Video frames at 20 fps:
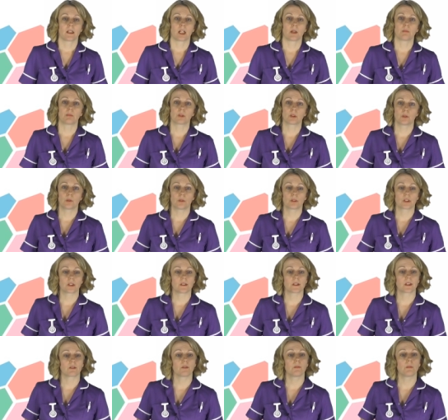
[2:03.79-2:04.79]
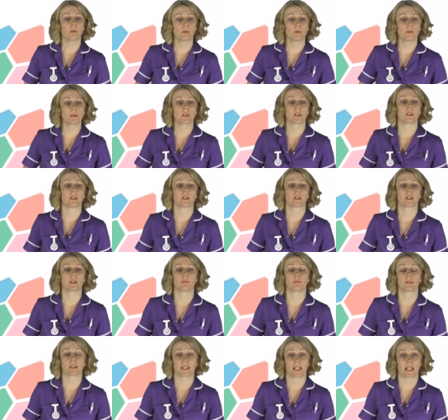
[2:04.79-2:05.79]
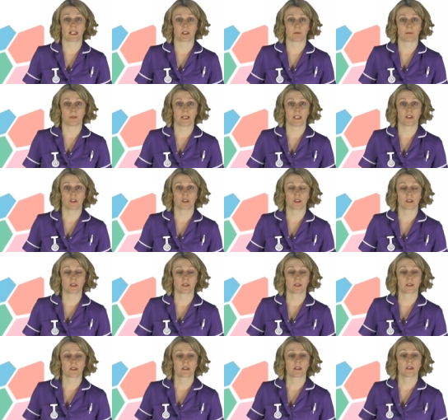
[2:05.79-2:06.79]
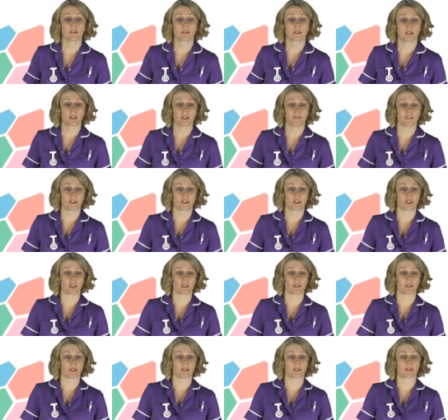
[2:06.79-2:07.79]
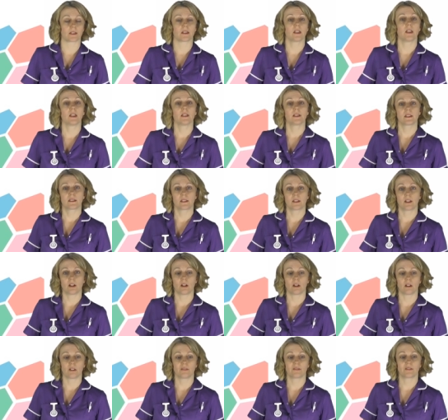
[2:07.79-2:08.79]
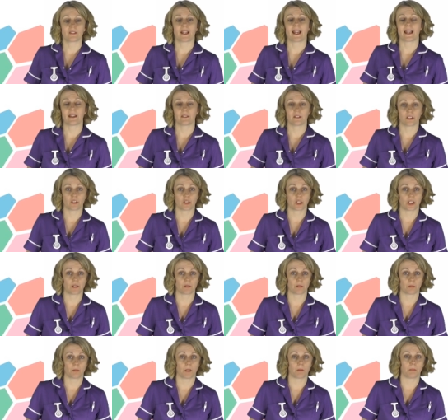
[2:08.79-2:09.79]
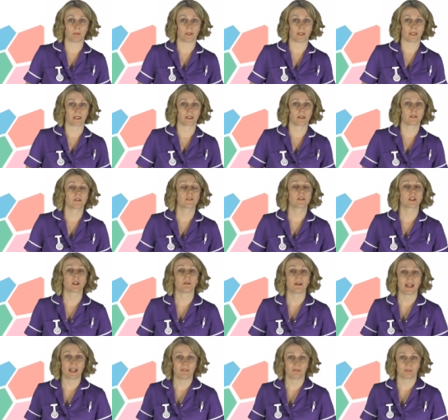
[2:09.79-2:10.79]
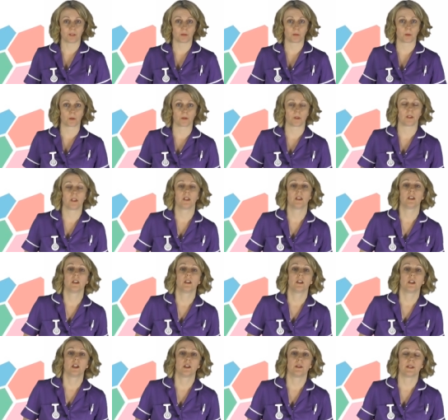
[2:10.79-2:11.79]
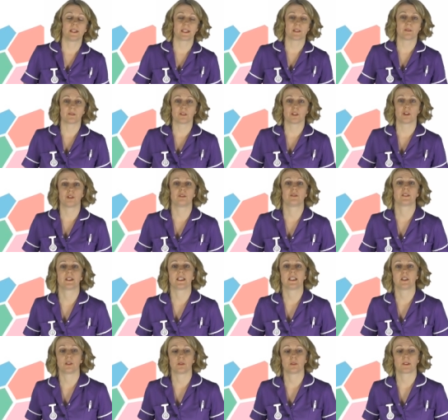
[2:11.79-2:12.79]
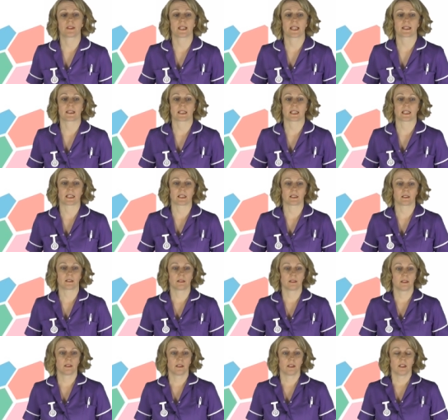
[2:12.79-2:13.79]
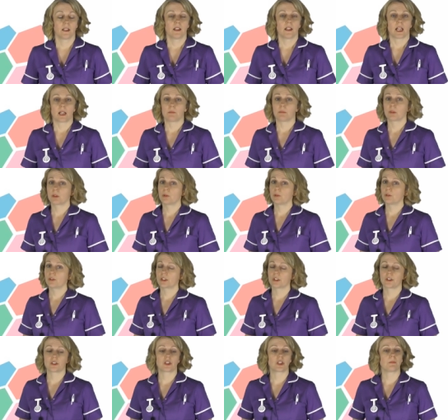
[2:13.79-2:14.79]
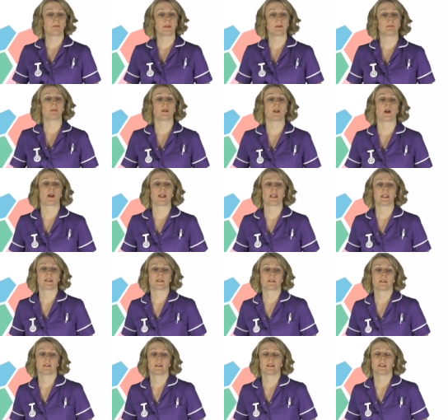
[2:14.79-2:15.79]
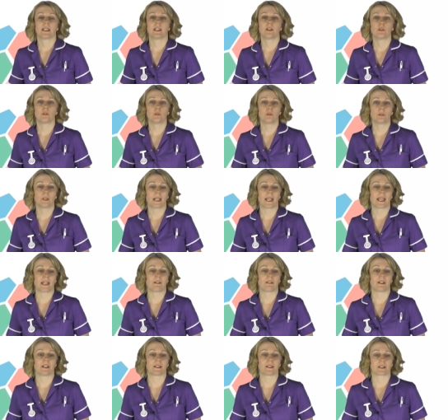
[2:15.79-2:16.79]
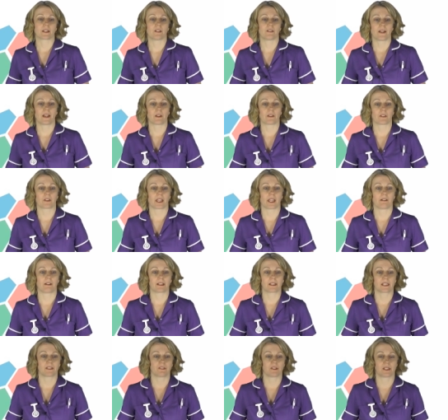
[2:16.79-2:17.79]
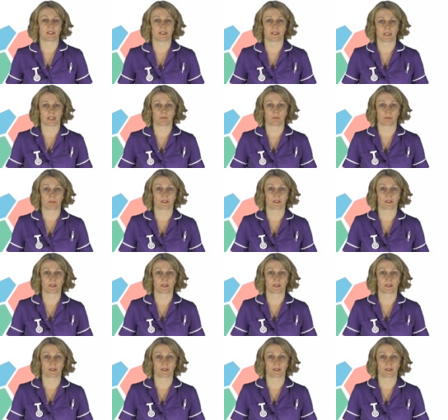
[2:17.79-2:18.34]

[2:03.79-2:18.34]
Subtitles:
And precautions are important to protect patients, service users, staff, and the general public, so everyone who is involved in your setting. And precautions should be applied in all areas of healthcare activities and